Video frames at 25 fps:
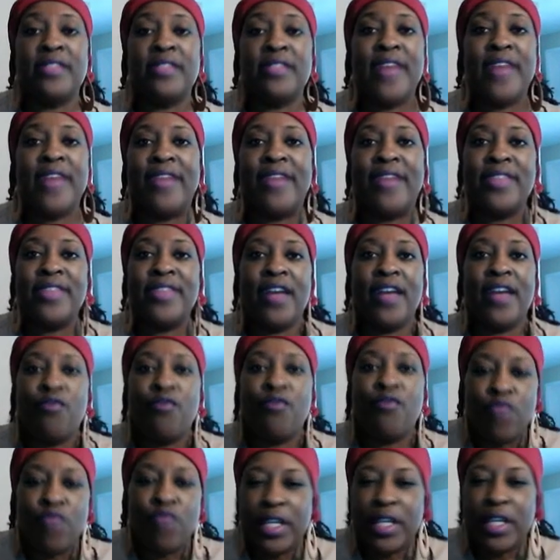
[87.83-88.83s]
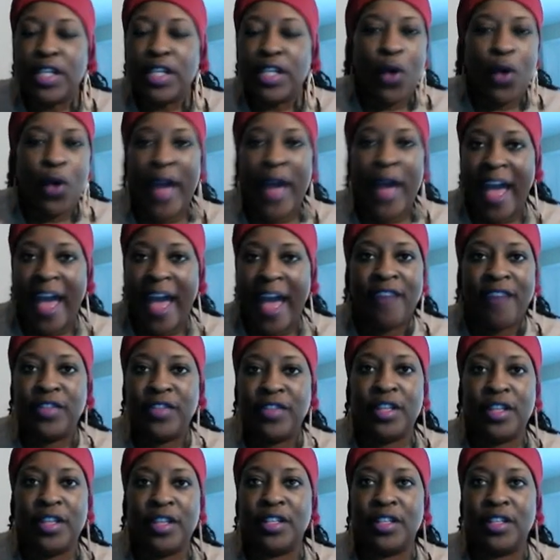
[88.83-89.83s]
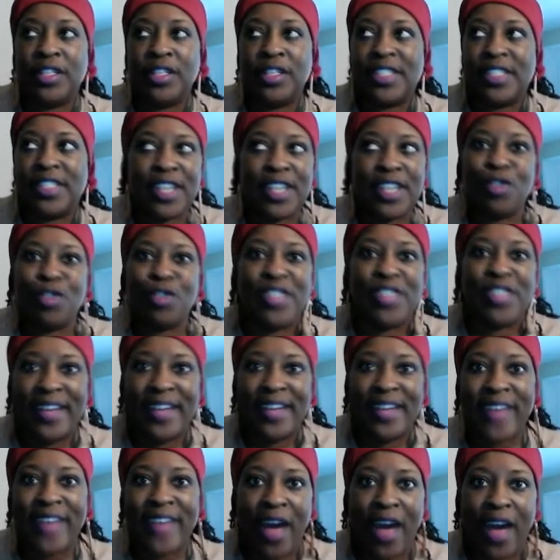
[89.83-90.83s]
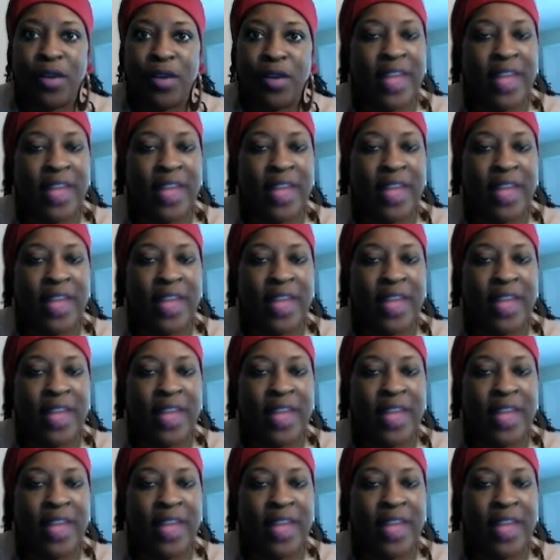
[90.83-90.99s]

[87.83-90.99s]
that they really don't have the skill set down.